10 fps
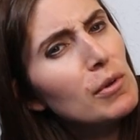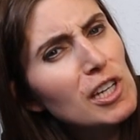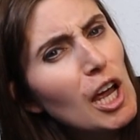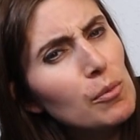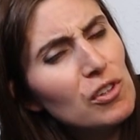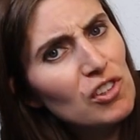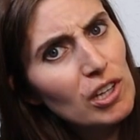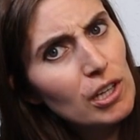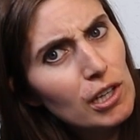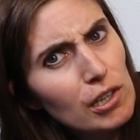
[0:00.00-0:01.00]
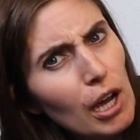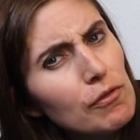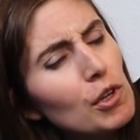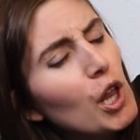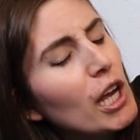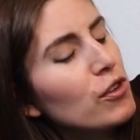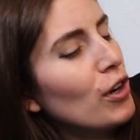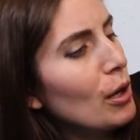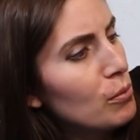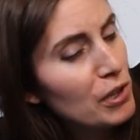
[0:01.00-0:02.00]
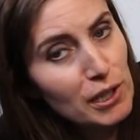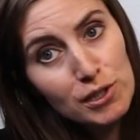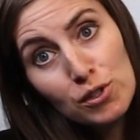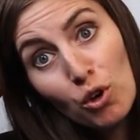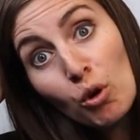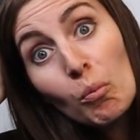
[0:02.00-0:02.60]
an amputee and I feel like rambling, so